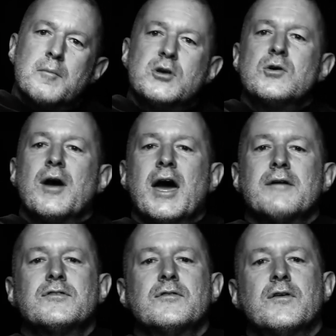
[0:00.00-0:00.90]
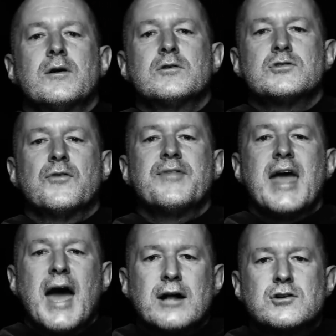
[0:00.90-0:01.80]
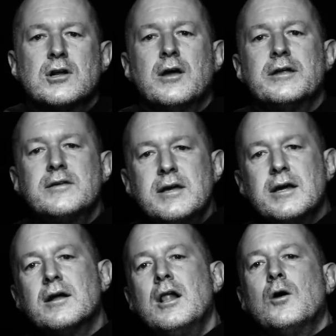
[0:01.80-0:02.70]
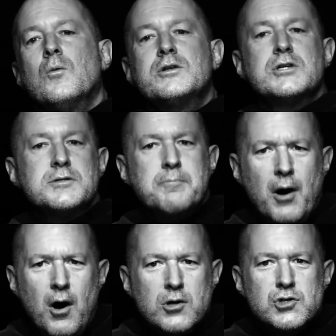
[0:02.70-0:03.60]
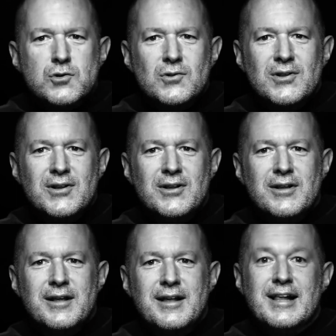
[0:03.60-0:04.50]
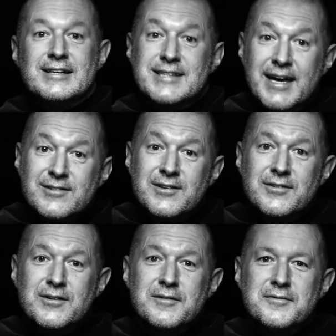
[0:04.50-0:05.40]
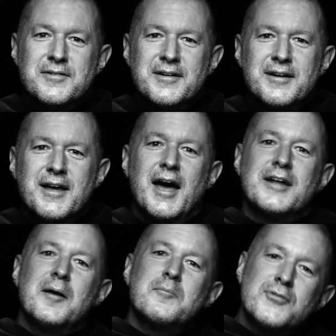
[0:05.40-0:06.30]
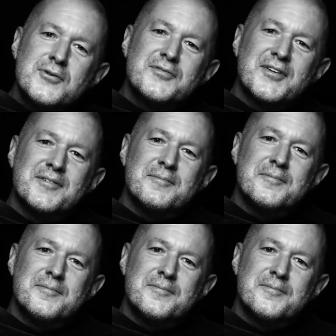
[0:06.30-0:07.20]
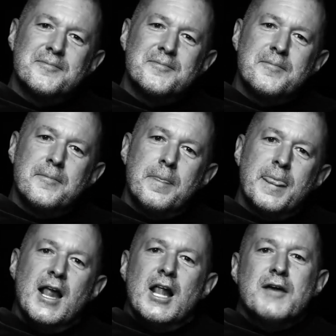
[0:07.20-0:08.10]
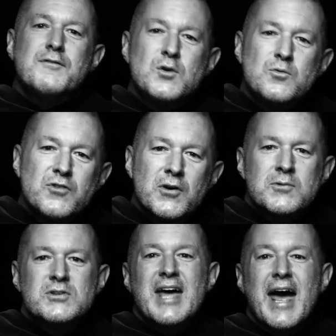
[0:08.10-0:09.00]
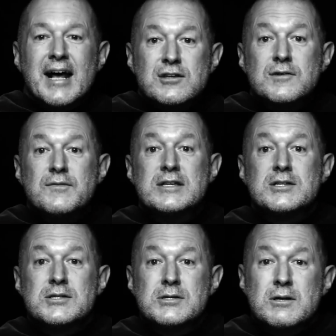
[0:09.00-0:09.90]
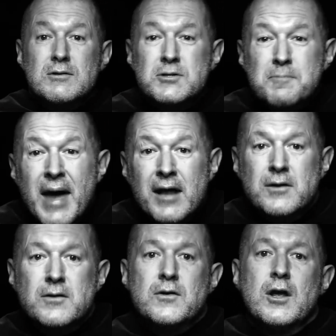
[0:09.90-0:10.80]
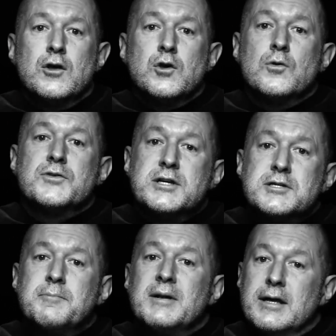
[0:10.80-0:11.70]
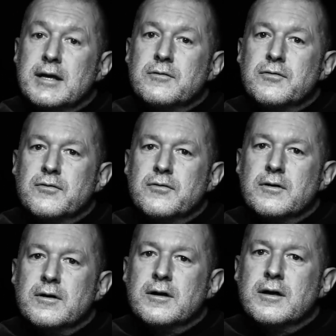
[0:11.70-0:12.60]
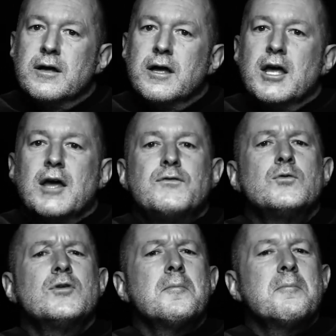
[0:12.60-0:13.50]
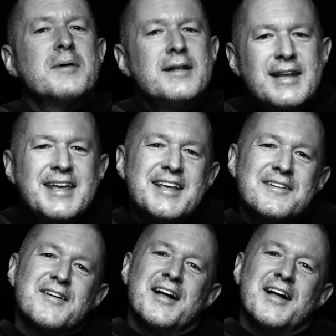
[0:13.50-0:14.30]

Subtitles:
But you have to focus on the actual idea, which is partial, tentative, and unproven. If you don't actively suspend your disbelief, if you don't believe